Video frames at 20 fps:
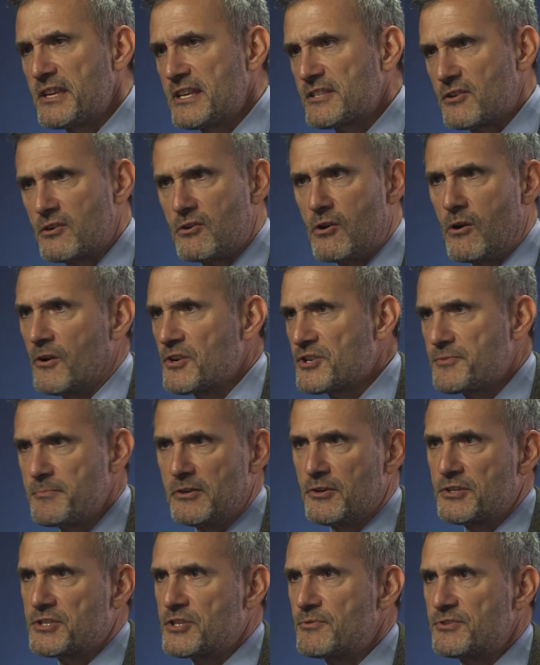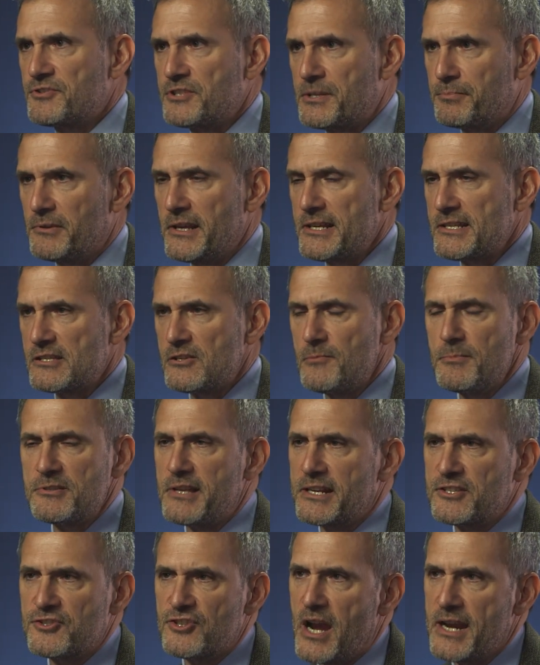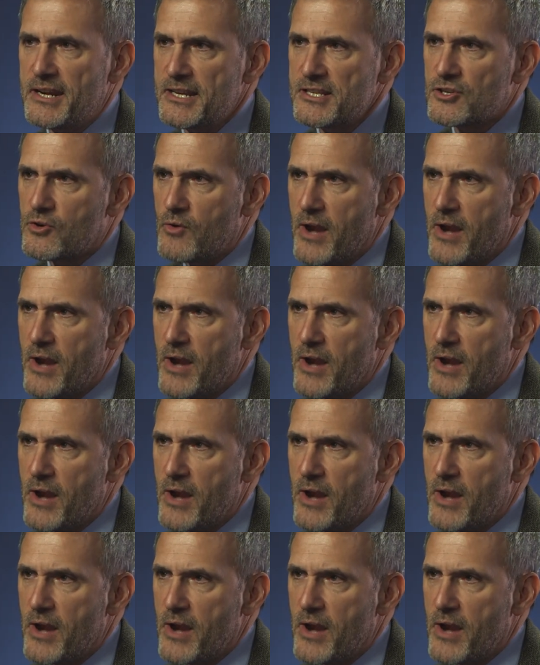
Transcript: these are harsh militaristic places, almost like Chinese